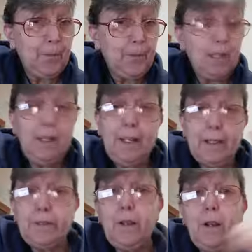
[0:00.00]
let
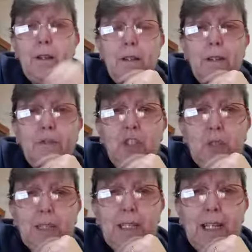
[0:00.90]
us know if she
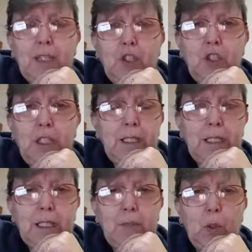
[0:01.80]
was saying that she didn't
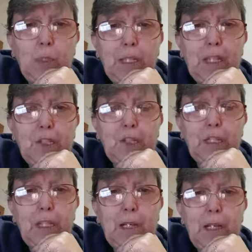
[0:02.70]
support the cashless
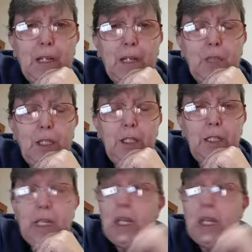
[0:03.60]
debit card, will you?